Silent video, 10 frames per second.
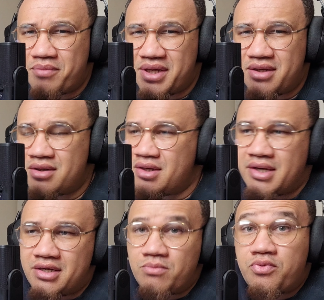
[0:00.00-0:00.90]
me.
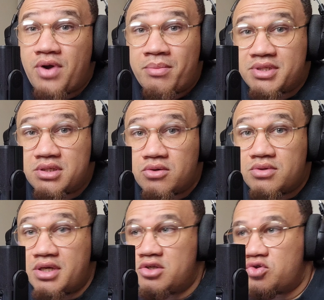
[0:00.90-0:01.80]
The premise
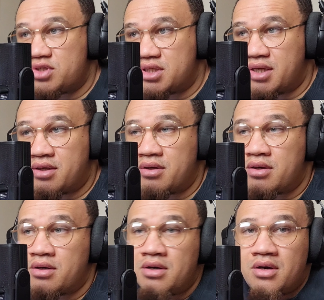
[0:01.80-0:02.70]
looked interesting,
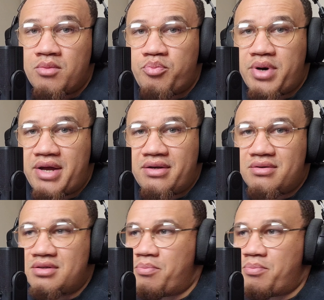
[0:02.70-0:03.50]
but the